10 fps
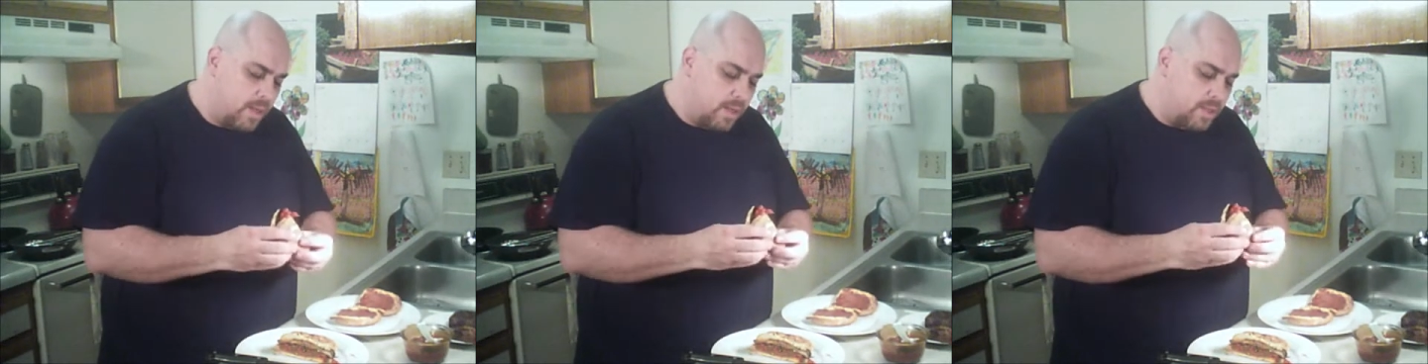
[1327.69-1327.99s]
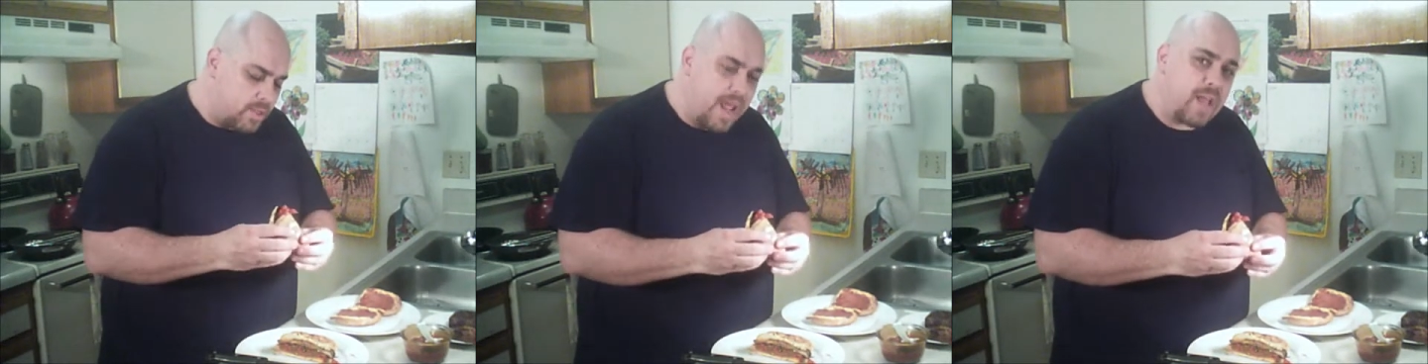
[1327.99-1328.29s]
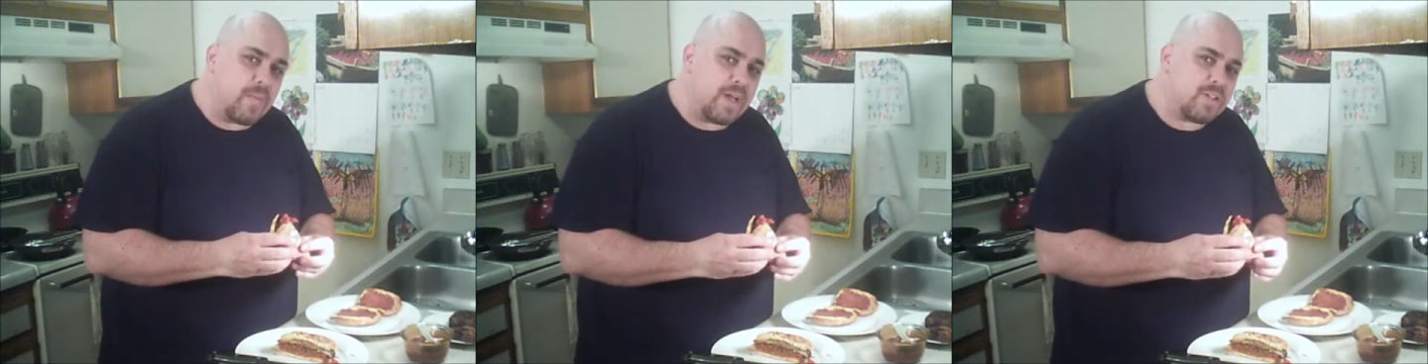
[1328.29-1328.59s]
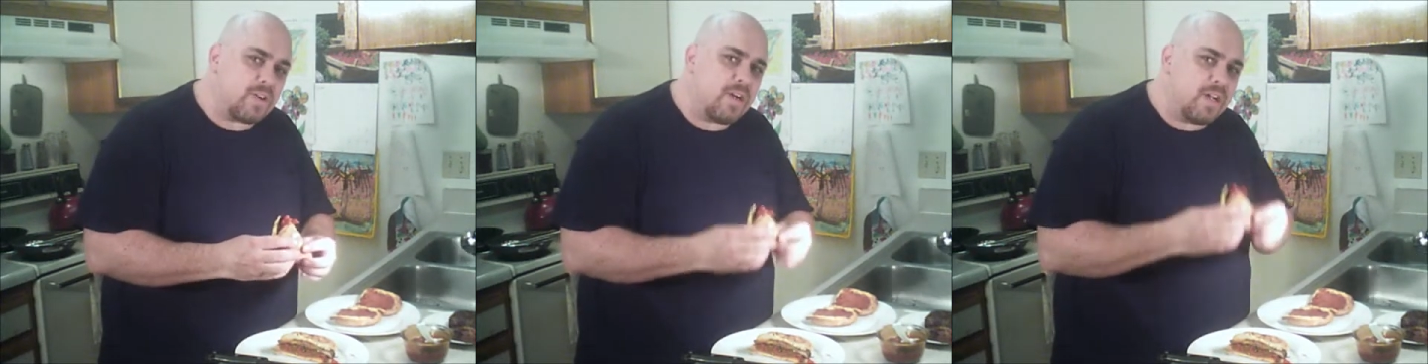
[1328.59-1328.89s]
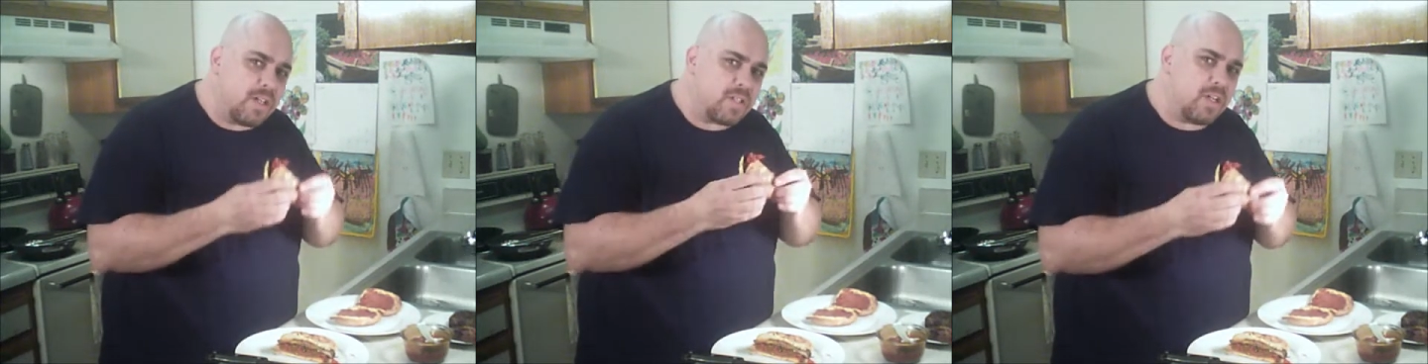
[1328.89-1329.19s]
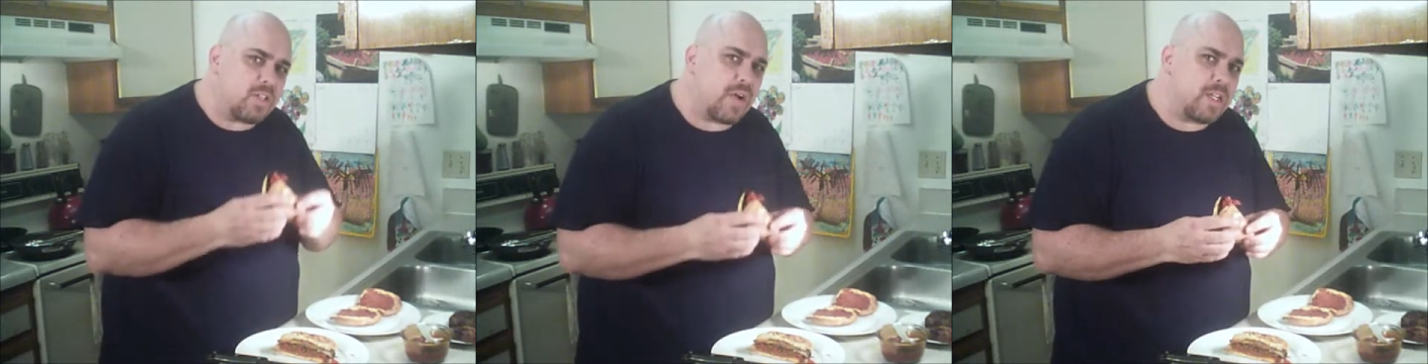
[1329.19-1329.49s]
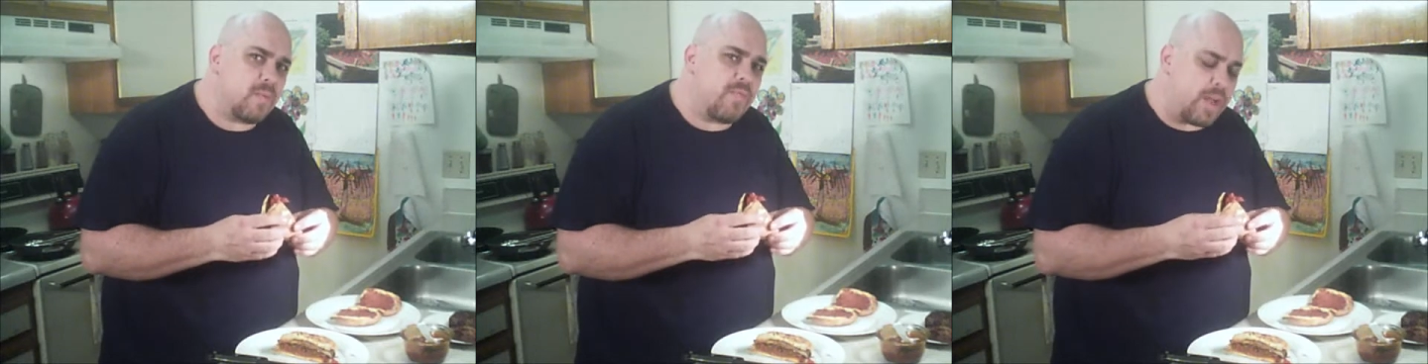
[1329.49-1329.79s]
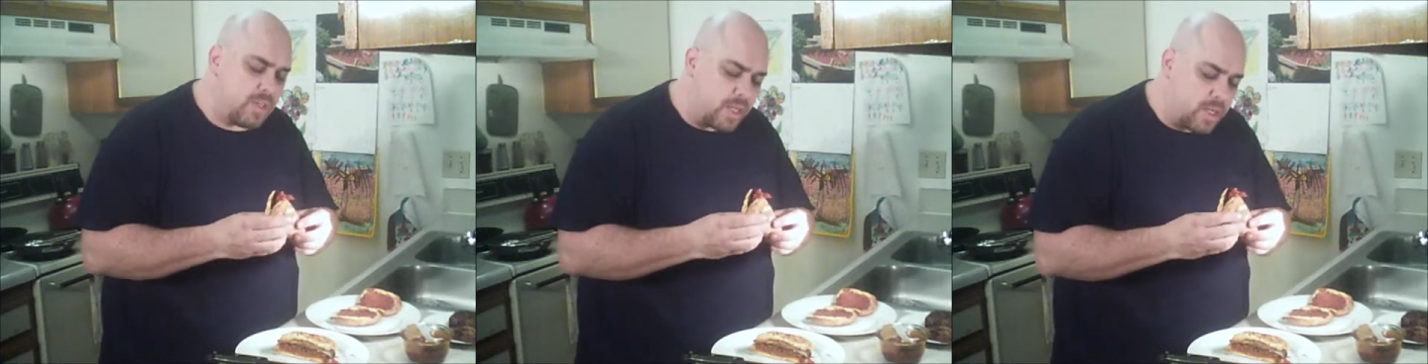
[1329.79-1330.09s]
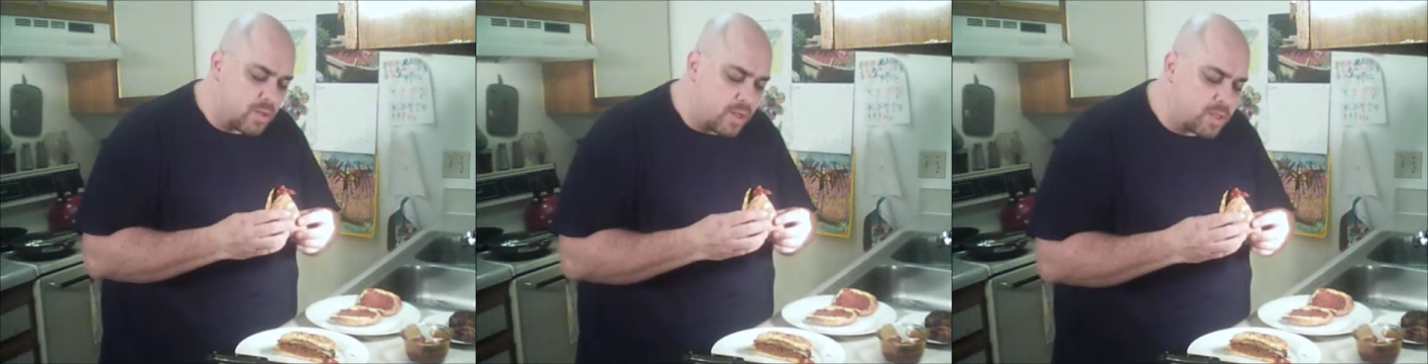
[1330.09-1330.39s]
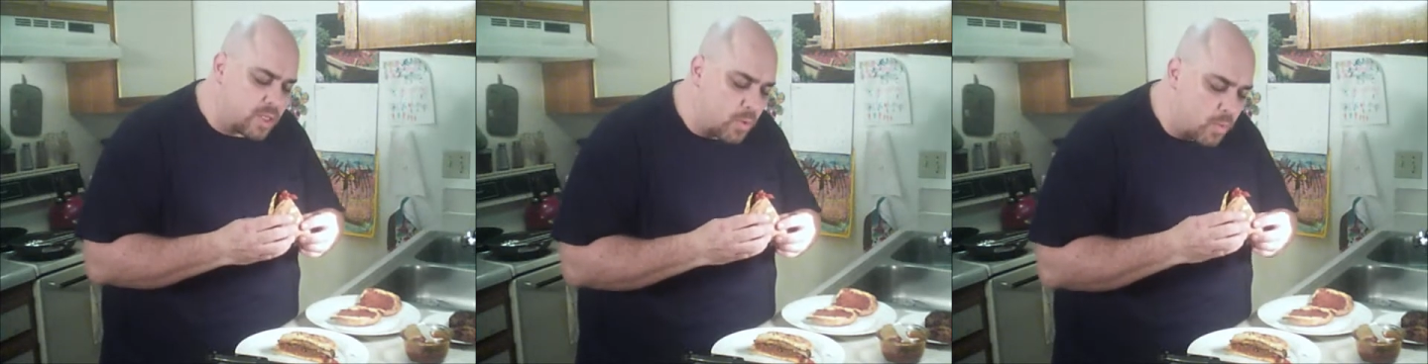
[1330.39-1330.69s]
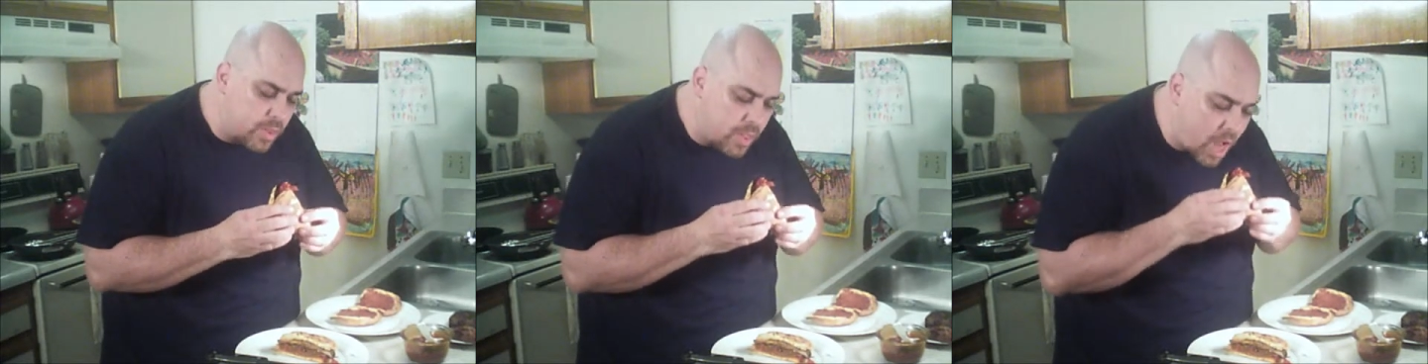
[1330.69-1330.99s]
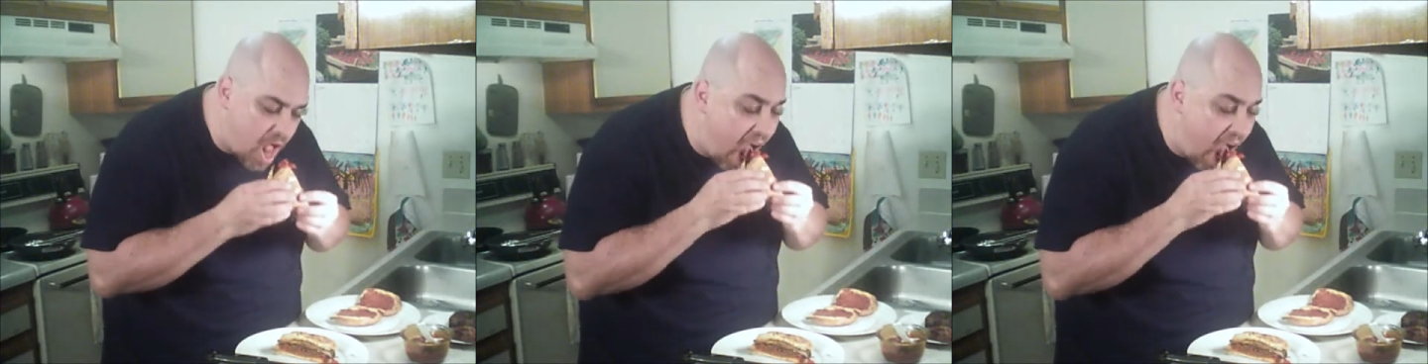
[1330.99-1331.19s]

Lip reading: The Snackmaster is going to try some veggie, so let's see what we think.